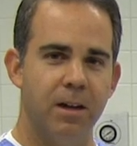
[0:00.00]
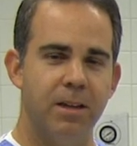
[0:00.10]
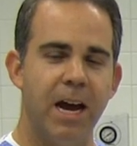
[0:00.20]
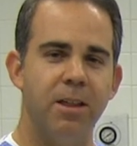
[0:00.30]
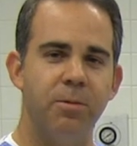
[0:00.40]

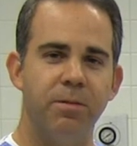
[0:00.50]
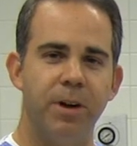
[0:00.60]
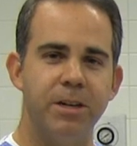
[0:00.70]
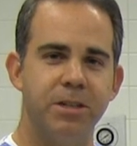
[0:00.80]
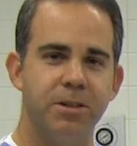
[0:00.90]
Now that we've
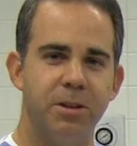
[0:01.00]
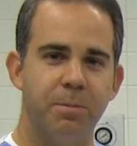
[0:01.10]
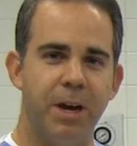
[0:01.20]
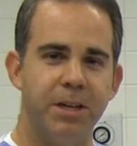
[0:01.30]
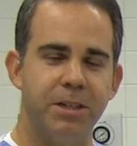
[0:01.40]
registered the
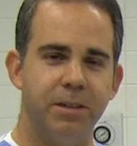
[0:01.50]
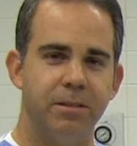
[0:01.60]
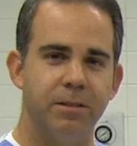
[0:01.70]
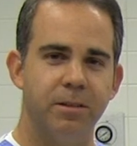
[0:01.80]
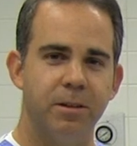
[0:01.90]
patient,
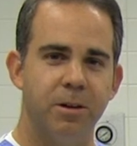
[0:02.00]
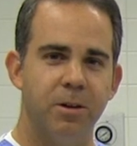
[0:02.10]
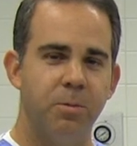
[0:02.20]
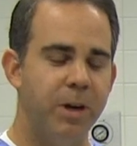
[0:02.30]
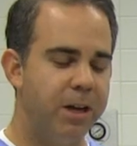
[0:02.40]

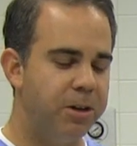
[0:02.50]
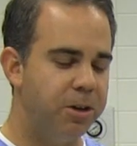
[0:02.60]
we can